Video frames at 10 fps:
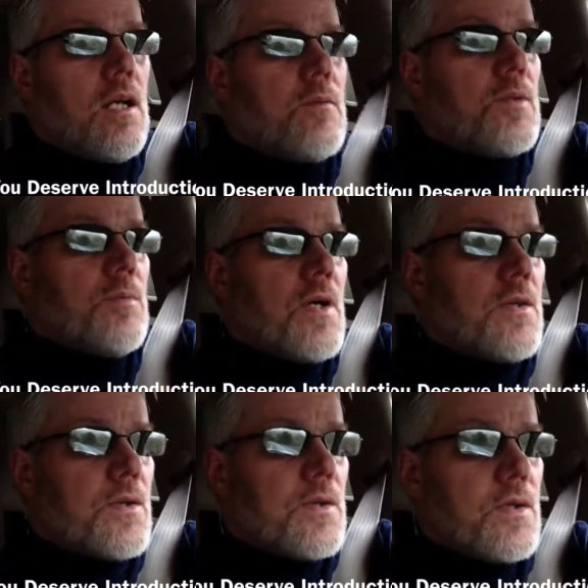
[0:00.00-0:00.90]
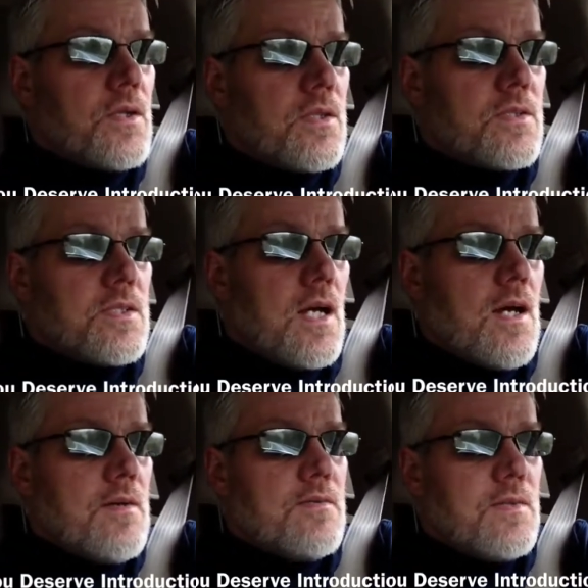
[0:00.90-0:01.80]
some other
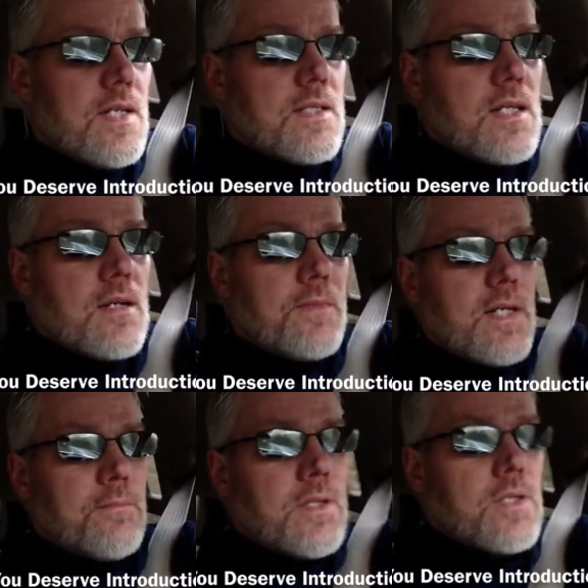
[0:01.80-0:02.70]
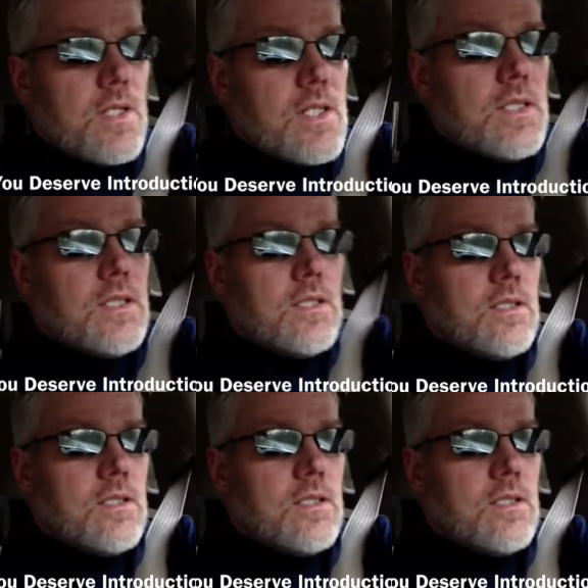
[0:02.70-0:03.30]
stuff, and tell me I'm good.